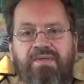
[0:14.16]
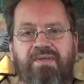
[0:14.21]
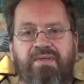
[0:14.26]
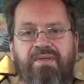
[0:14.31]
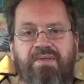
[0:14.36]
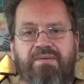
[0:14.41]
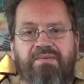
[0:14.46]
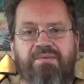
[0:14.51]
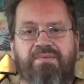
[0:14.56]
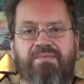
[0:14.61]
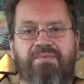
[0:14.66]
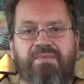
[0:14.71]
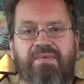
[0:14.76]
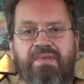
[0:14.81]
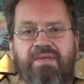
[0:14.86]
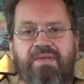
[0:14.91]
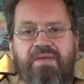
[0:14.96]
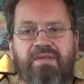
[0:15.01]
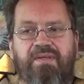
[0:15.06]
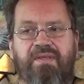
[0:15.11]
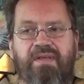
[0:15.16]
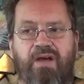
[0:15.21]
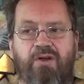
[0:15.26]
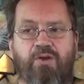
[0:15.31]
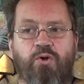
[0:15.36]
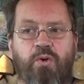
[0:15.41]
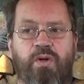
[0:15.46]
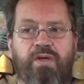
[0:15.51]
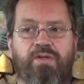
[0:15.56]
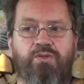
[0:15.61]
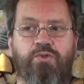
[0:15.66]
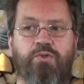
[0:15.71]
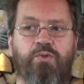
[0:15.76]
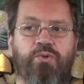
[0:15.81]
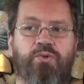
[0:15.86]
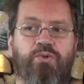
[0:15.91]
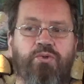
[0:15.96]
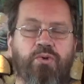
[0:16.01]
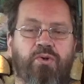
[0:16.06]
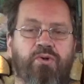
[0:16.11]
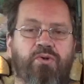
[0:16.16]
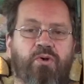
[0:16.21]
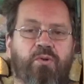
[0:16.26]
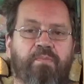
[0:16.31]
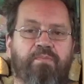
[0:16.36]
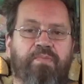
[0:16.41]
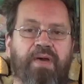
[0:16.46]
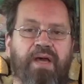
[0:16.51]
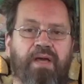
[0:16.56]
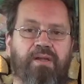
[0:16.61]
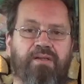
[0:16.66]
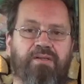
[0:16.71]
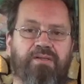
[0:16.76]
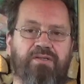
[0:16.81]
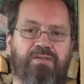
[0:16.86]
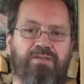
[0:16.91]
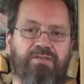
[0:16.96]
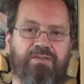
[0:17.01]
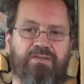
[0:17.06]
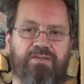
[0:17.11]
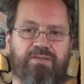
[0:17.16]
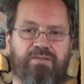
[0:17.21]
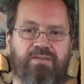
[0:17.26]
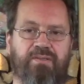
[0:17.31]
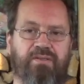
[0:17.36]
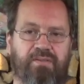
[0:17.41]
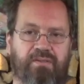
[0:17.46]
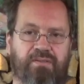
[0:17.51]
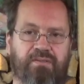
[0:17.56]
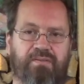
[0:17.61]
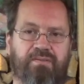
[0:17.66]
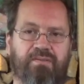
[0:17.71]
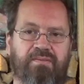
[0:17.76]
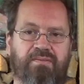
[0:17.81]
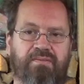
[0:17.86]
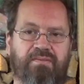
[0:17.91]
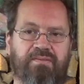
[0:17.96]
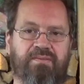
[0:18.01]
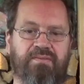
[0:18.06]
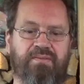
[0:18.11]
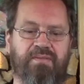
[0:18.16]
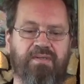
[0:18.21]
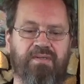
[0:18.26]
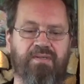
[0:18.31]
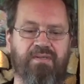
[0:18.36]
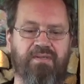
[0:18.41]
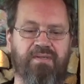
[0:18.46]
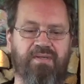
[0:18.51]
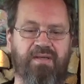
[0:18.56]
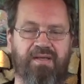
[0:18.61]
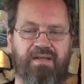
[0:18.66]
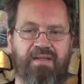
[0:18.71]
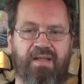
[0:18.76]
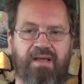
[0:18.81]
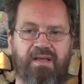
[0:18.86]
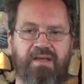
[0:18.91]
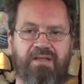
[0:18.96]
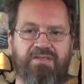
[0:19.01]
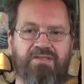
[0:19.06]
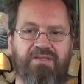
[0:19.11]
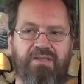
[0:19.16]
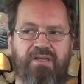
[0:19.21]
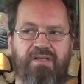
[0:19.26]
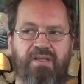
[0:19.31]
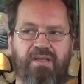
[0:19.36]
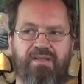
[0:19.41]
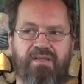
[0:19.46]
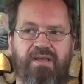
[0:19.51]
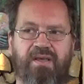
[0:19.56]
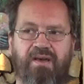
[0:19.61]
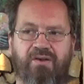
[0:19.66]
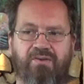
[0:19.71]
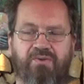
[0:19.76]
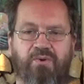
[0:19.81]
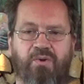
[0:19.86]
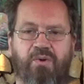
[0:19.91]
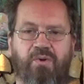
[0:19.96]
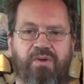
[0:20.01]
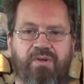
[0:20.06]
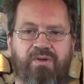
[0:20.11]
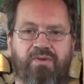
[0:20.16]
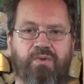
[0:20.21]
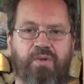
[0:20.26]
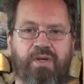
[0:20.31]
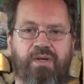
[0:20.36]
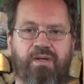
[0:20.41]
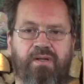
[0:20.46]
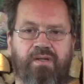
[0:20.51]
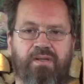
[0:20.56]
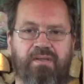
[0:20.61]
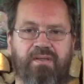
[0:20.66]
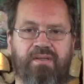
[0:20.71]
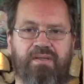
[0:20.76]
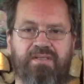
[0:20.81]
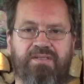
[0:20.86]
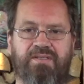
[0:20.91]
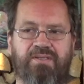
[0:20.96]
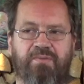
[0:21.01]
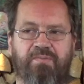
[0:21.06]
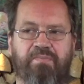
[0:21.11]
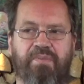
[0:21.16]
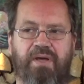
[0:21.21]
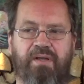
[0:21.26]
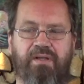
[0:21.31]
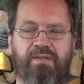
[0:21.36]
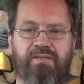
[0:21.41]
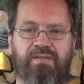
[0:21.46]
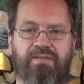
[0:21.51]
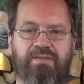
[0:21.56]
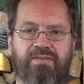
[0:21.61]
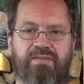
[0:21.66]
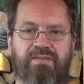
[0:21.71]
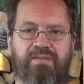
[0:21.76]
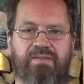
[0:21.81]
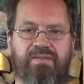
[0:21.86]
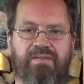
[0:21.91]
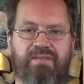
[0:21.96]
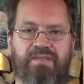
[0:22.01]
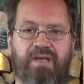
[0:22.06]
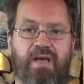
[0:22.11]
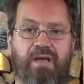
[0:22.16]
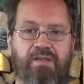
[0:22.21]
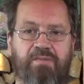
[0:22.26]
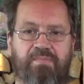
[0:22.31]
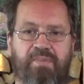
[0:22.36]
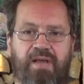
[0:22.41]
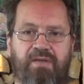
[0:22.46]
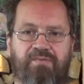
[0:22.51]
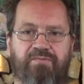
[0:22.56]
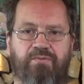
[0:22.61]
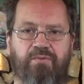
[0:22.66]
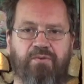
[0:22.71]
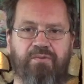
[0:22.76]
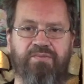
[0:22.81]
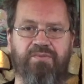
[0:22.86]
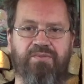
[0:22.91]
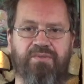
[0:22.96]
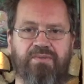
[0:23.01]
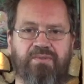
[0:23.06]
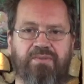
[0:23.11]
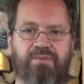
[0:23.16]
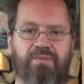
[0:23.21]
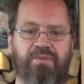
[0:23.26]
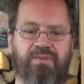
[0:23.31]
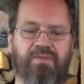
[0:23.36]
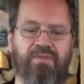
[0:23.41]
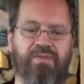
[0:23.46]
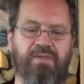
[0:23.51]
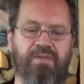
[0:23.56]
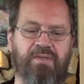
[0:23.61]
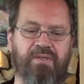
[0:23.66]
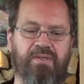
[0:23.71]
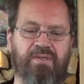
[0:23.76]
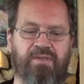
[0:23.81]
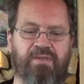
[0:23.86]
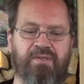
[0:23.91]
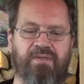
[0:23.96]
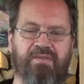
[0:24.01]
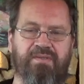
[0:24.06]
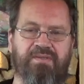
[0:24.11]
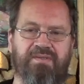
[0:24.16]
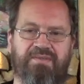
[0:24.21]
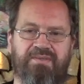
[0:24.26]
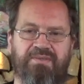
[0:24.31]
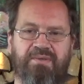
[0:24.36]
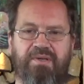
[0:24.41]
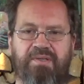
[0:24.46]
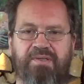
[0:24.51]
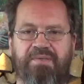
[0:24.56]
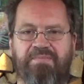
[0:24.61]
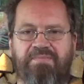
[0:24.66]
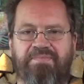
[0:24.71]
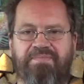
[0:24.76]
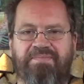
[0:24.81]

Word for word: No. They are going to your competitors, yeah. And I can see that they are growing quickly, these competitors, these other platforms. That's right.